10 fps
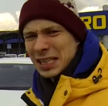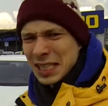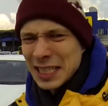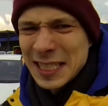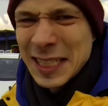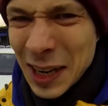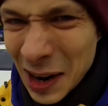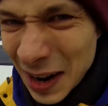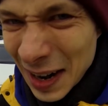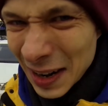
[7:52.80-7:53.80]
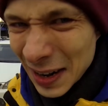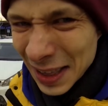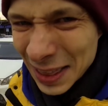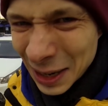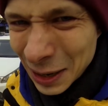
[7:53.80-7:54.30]
this car
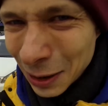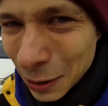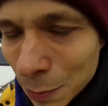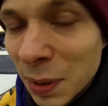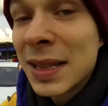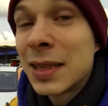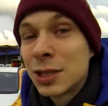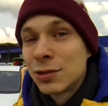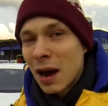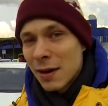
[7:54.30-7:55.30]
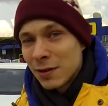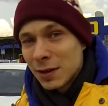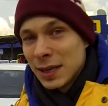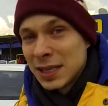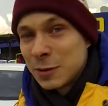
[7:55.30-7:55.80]
though, but the driver
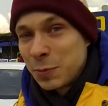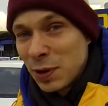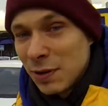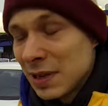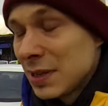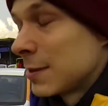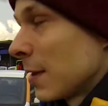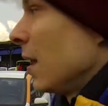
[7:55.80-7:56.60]
experience,